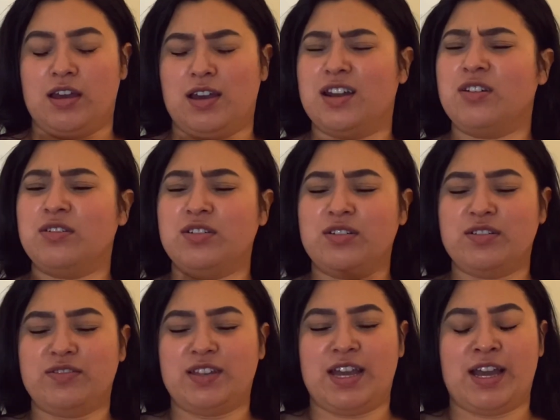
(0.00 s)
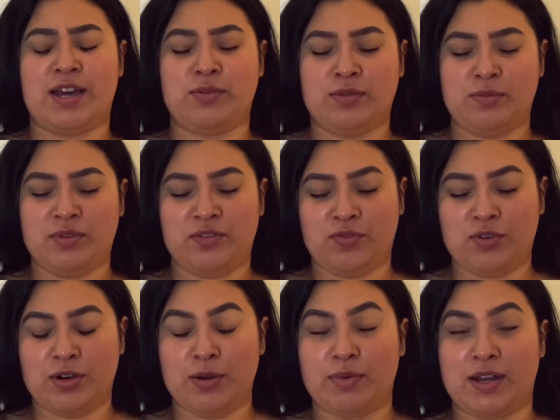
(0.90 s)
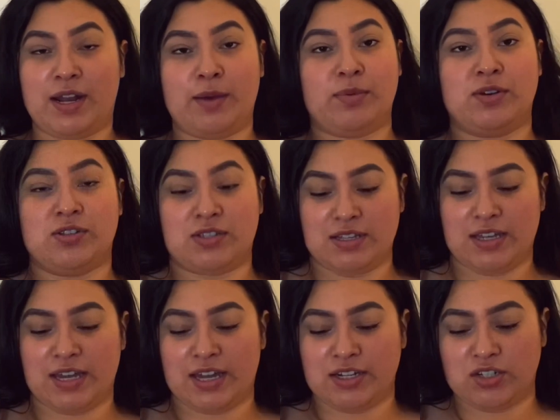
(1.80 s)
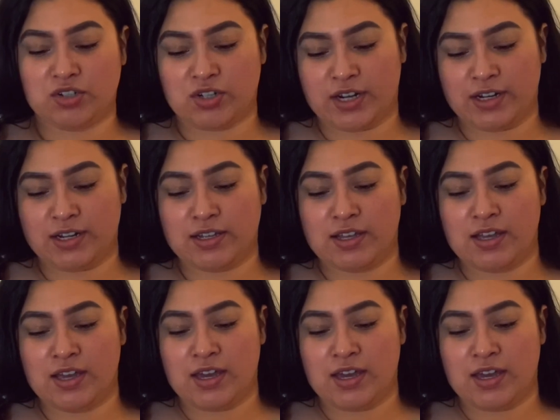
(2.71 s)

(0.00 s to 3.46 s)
I don't know if they had one before, but I personally hadn't tried it.